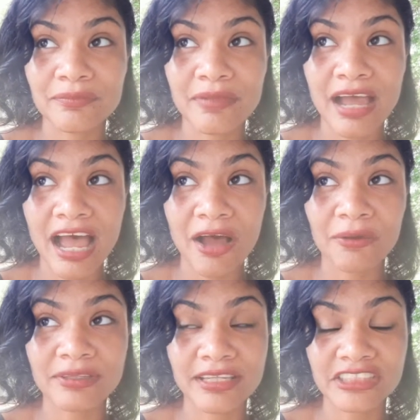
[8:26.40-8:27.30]

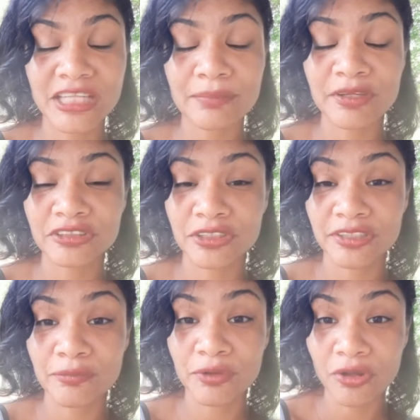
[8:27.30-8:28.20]
how the next chapter in your
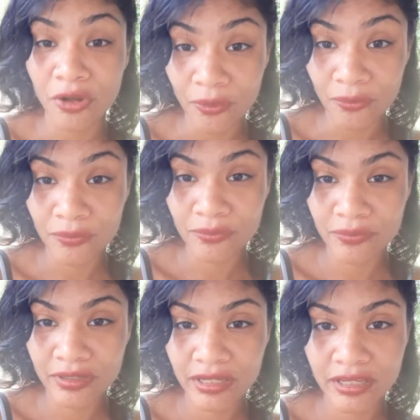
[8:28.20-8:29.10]
journey will go.
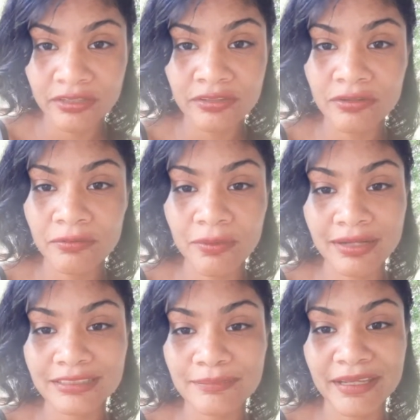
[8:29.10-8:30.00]
And you don't
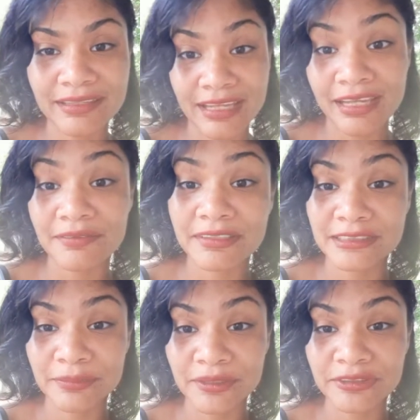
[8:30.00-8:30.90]
want it to be a negative
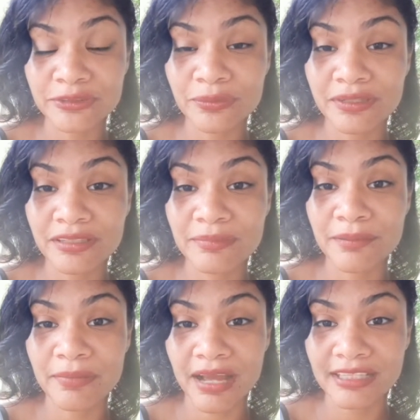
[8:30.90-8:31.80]
experience. You want it to be
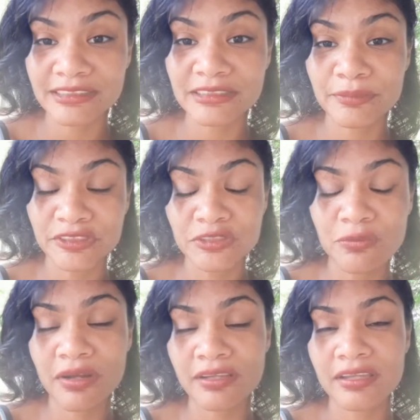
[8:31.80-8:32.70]
a positive experience. You
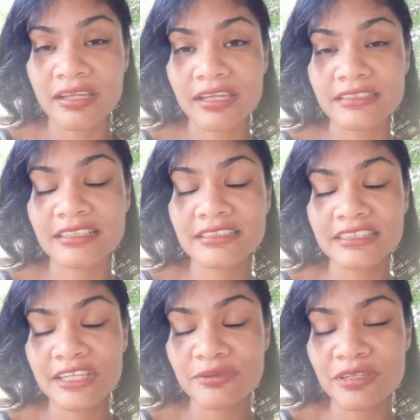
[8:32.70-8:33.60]
want it to
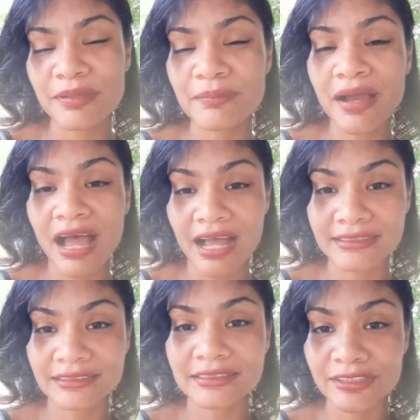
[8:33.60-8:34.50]
continue to be
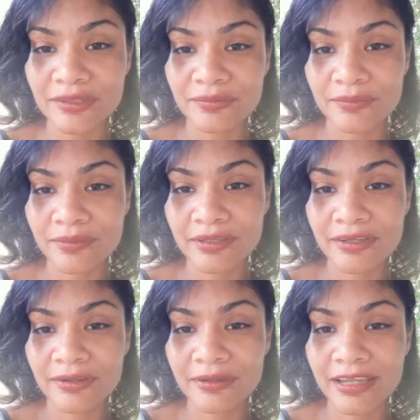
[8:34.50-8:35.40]
positive.
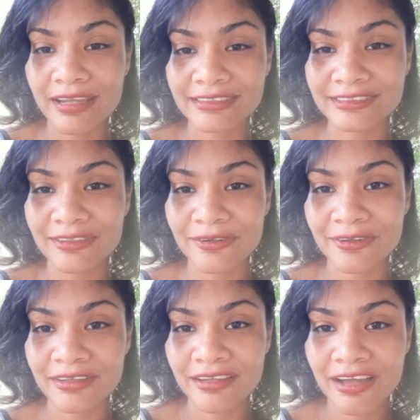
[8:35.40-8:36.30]
Okay, so
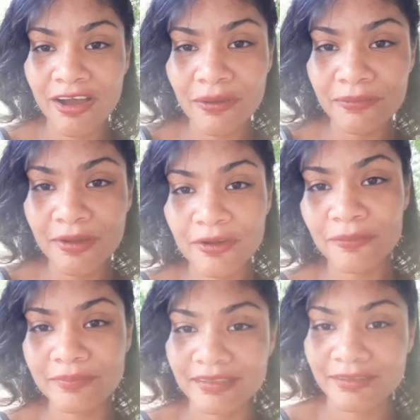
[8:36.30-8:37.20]
I
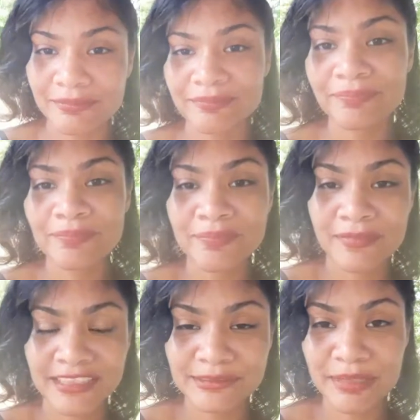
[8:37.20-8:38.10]
hope
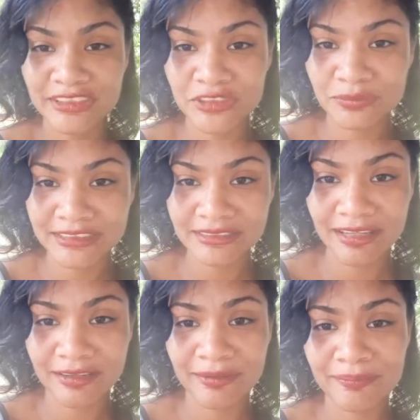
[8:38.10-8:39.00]
this message was
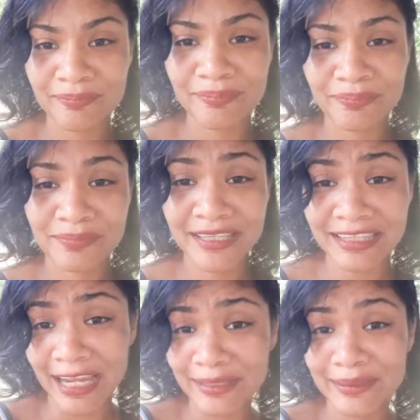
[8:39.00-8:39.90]

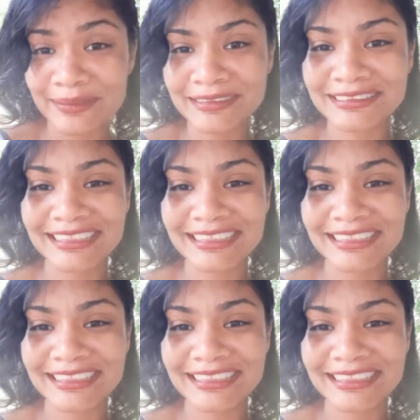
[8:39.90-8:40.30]
enlightening.